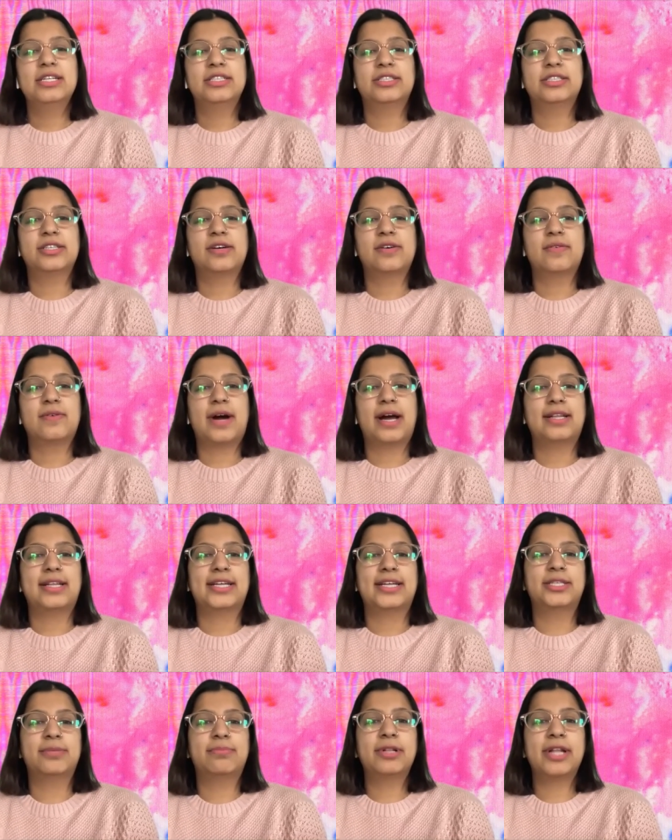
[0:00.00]
So I
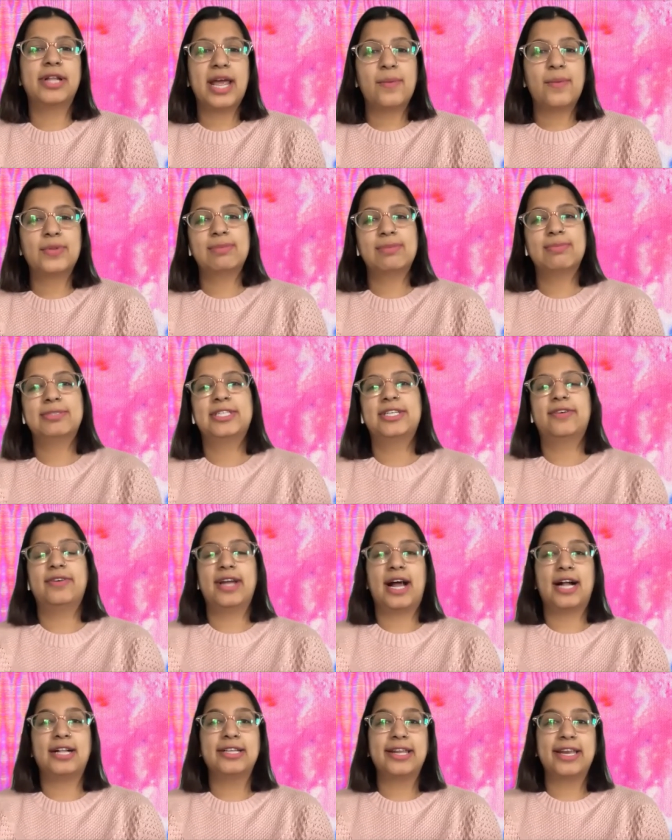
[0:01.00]
like to play with the
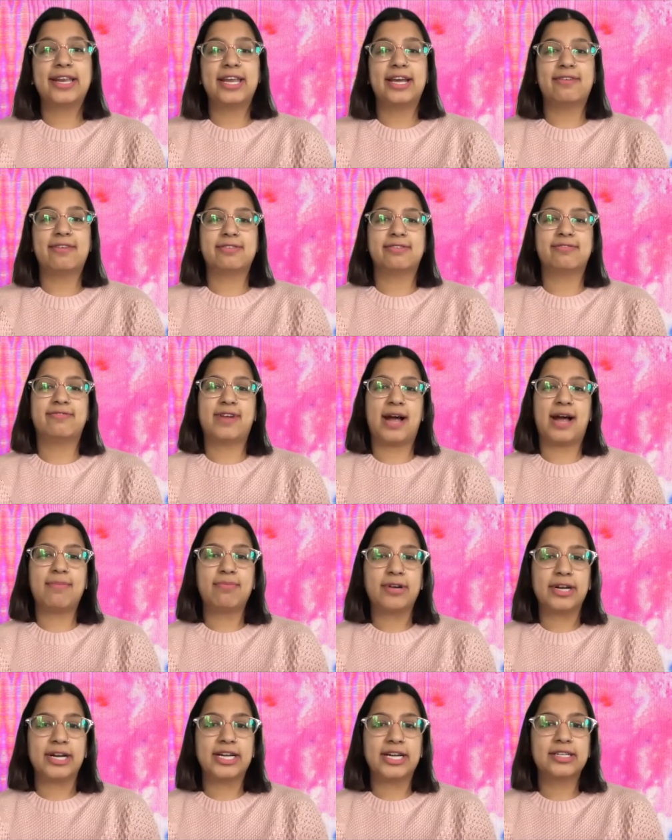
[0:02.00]
materiality of the
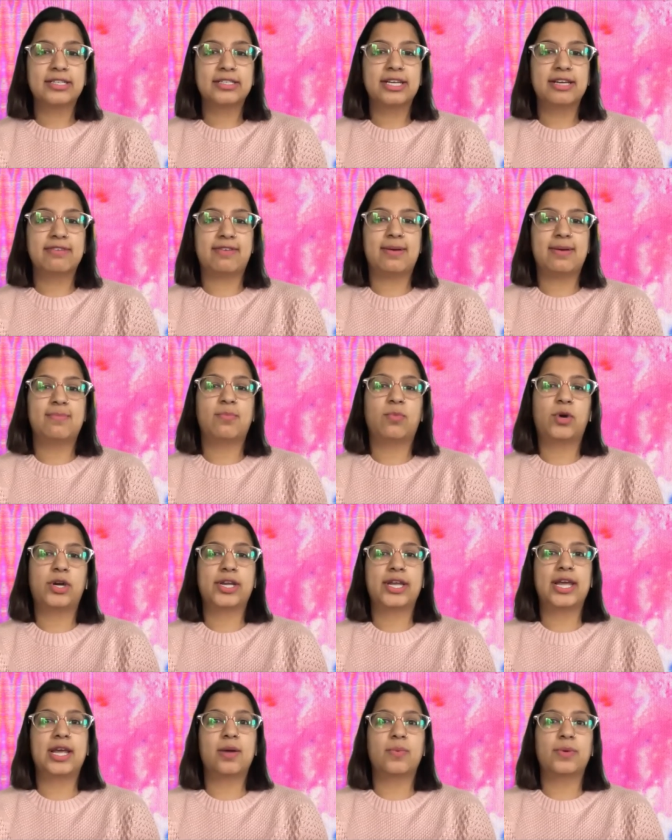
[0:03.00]
fabric. If I'm
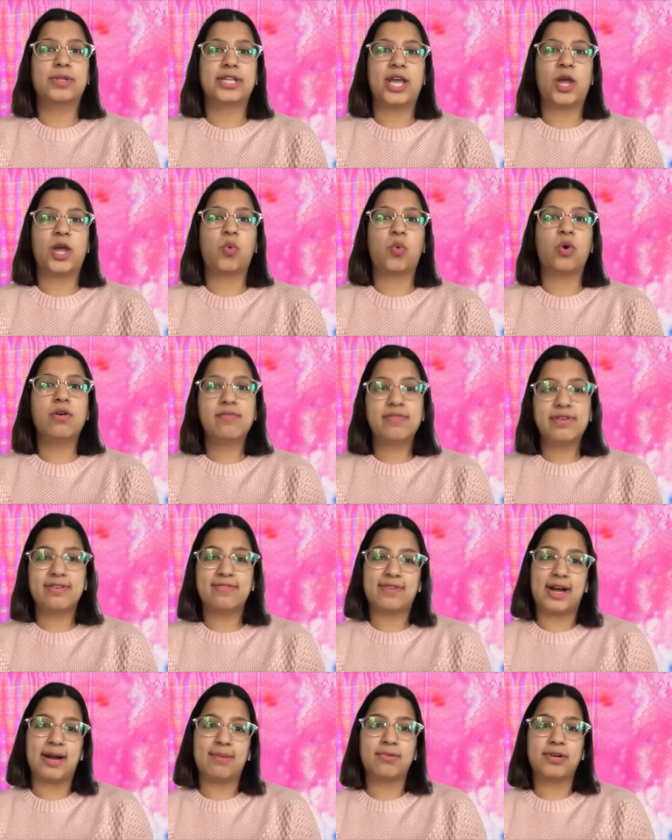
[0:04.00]
working with a woven
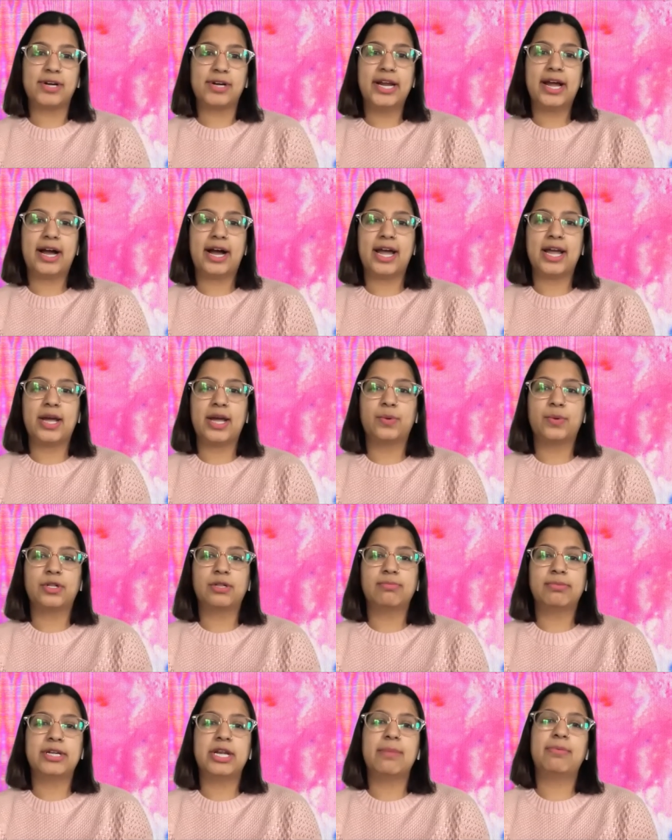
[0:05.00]
fabric, I
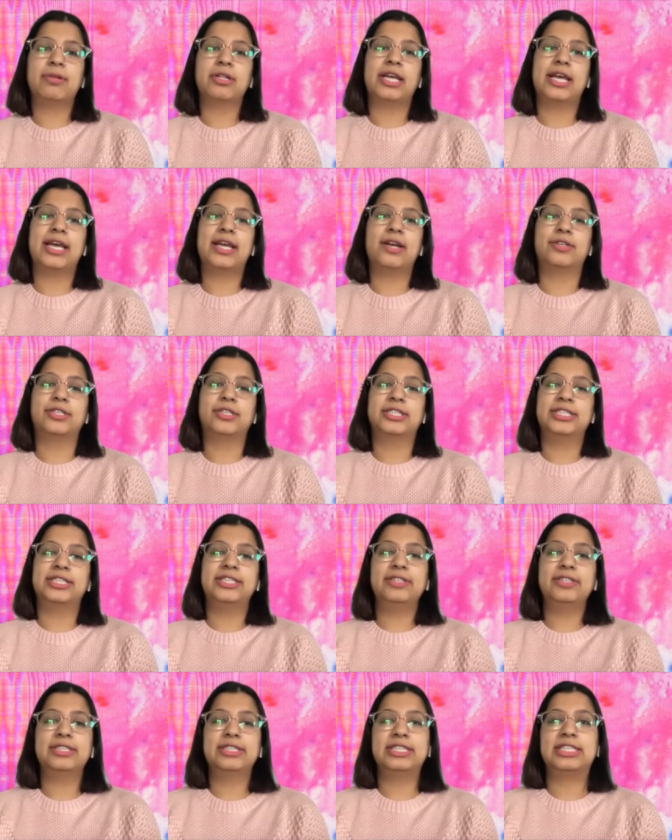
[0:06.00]
will manipulate or
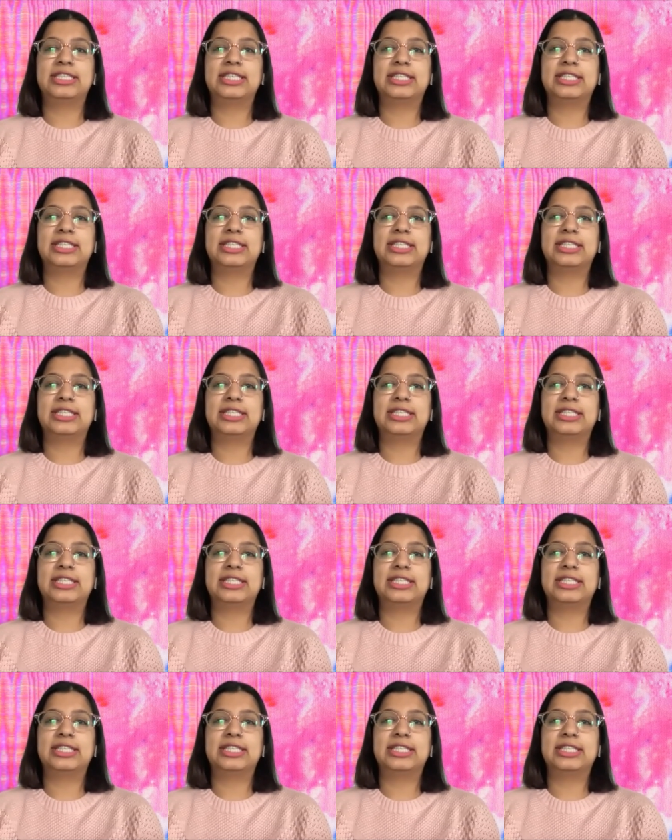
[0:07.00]
seriously